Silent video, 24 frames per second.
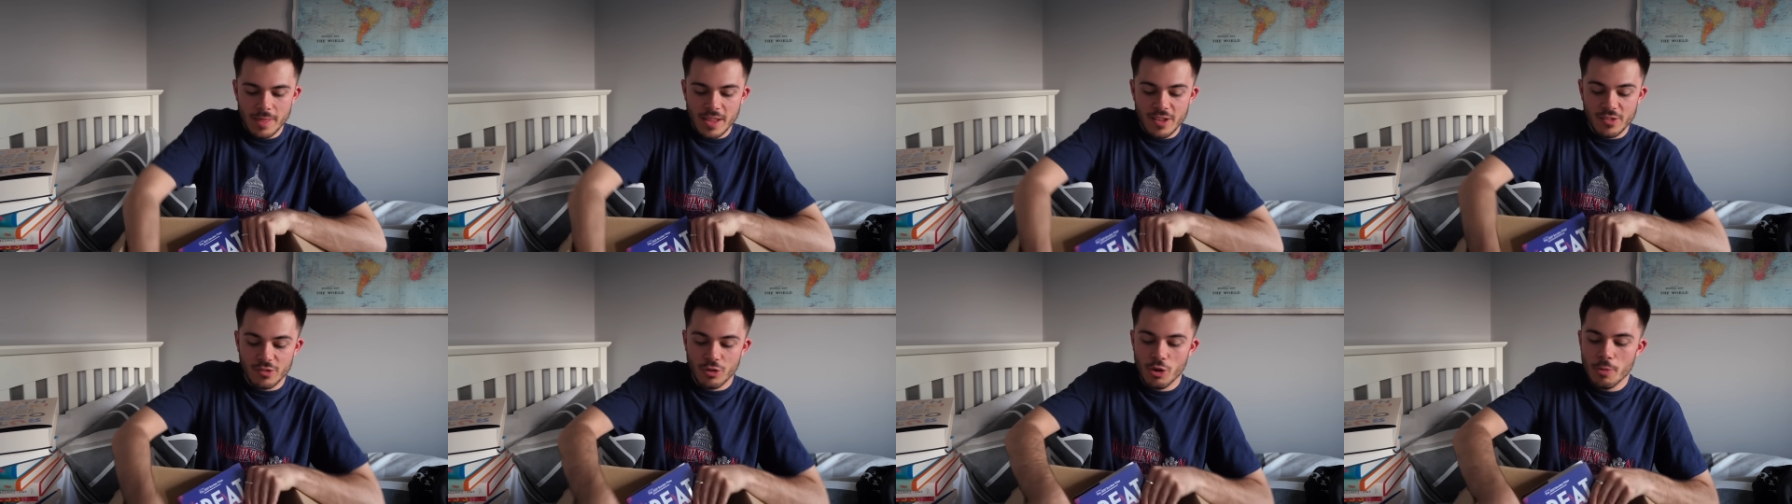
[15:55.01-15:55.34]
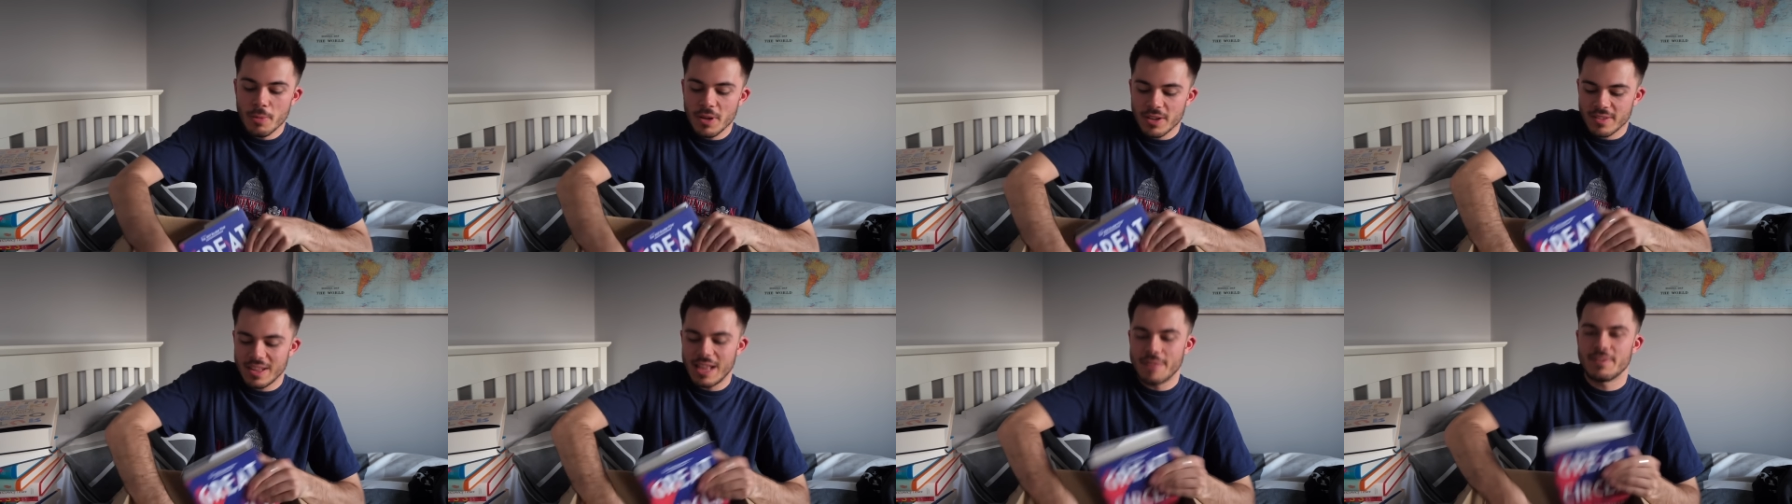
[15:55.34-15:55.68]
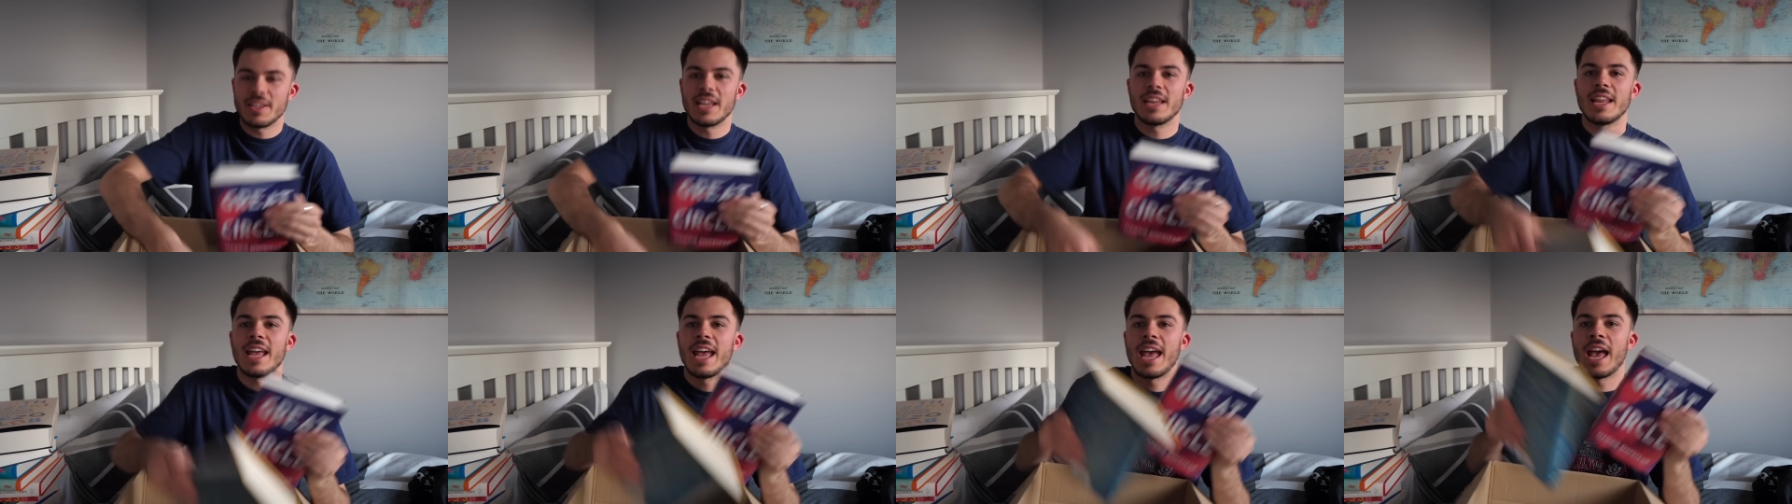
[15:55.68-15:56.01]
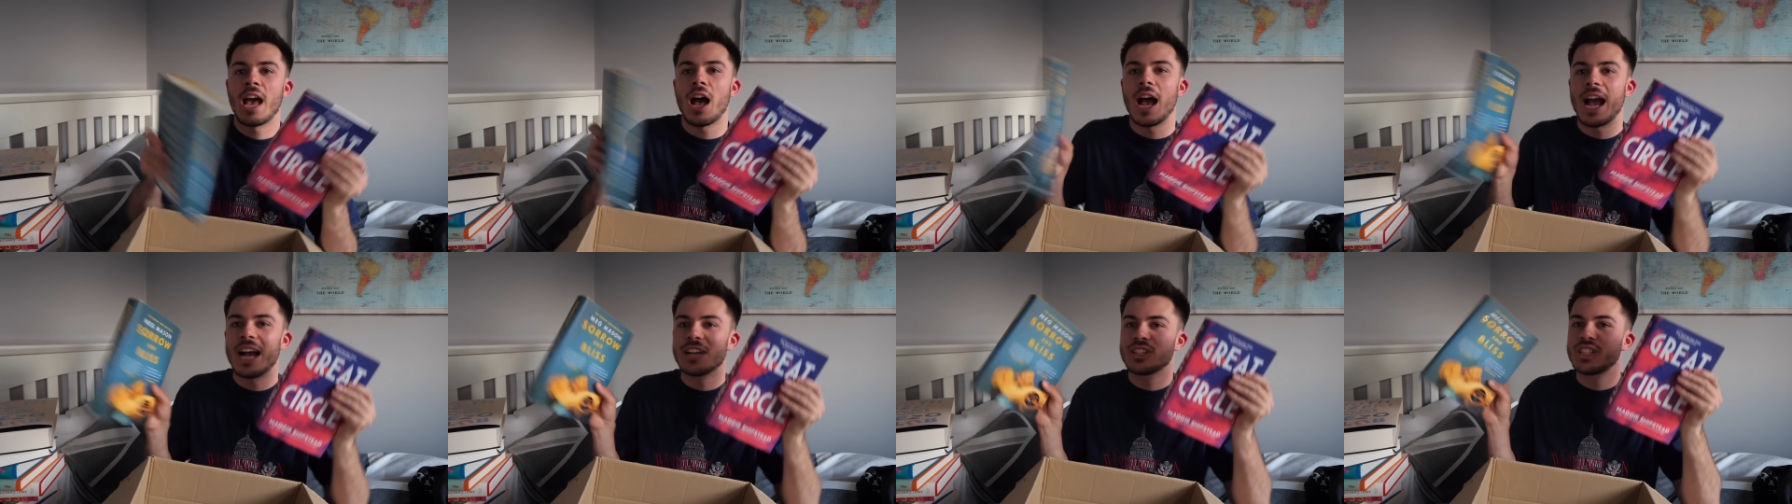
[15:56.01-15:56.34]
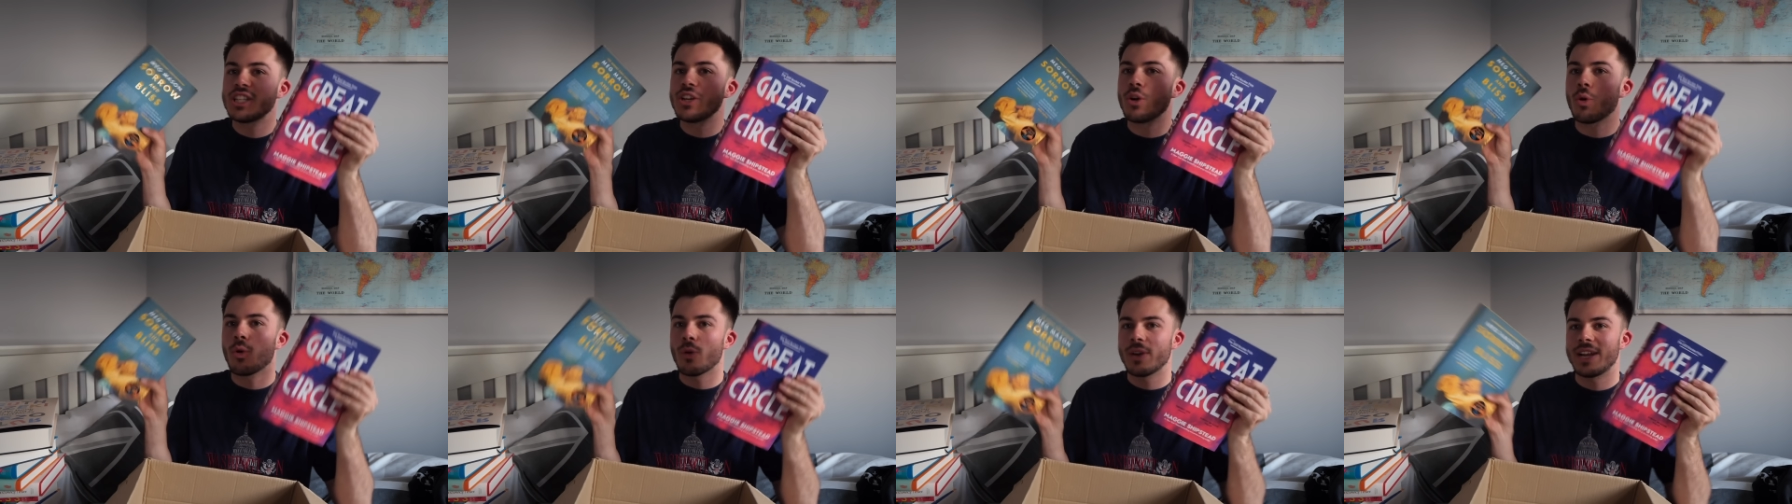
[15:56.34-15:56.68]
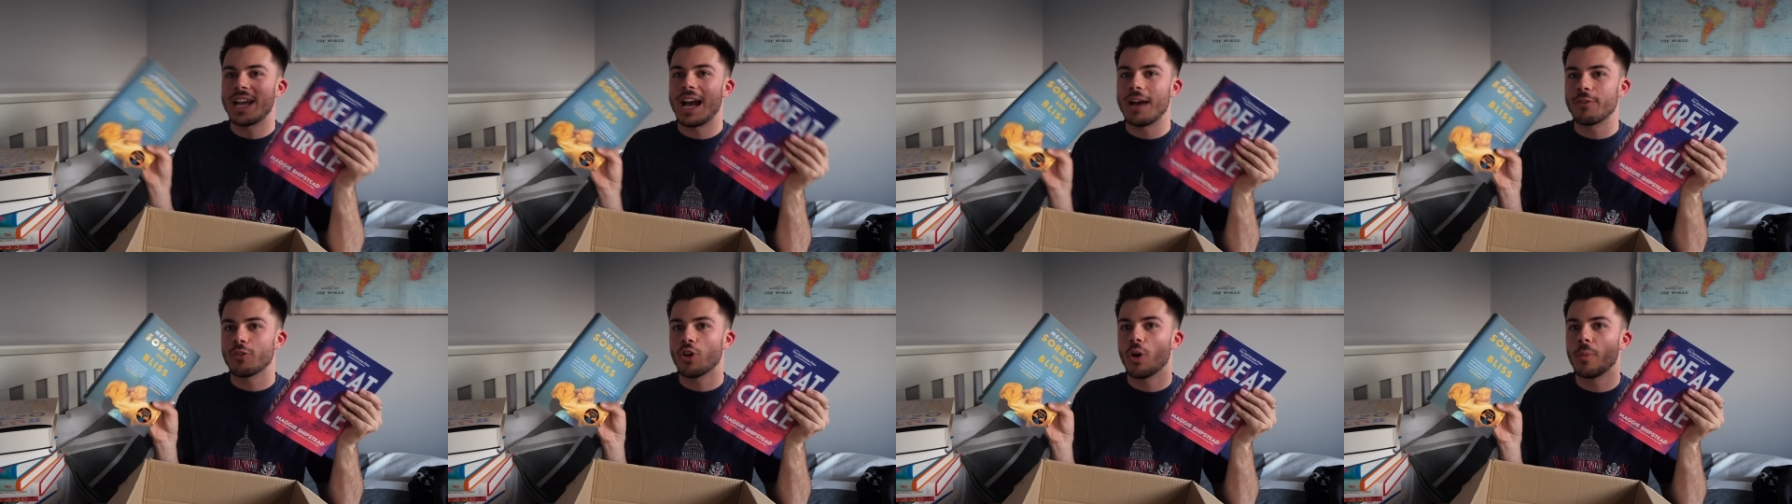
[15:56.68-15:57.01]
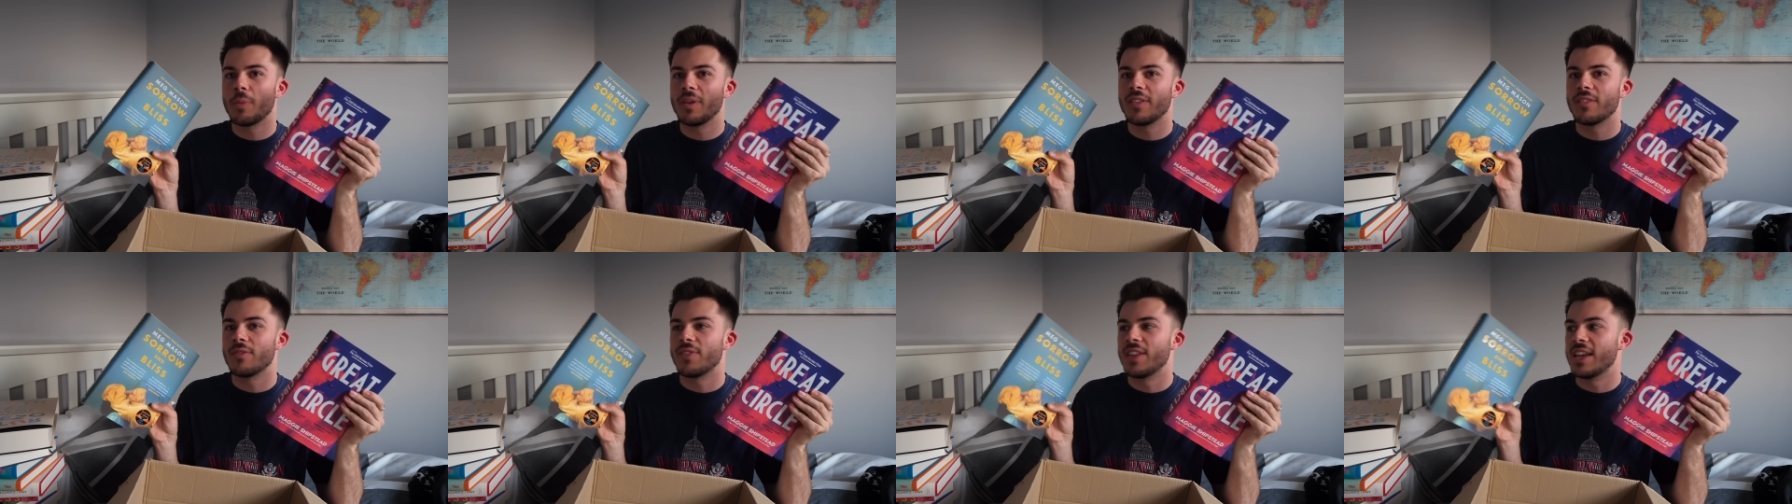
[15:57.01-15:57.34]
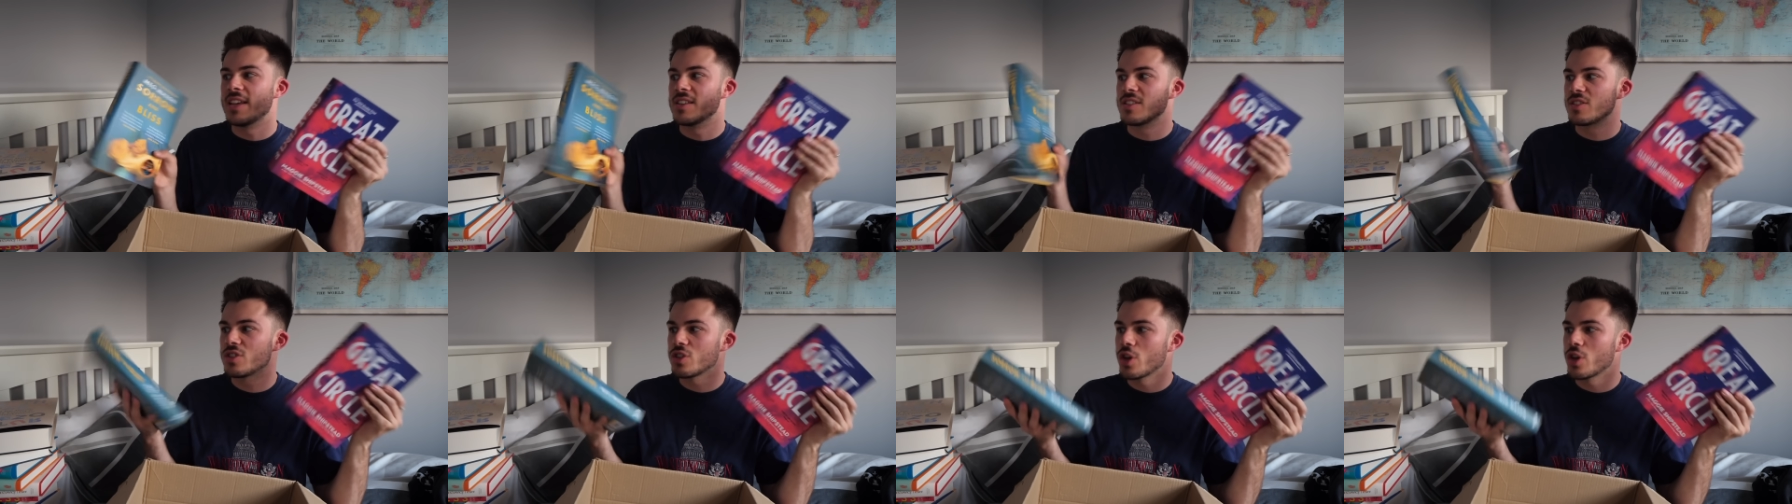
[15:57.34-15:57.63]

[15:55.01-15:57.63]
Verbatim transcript: There's two books left in here. I actually already have copies of these,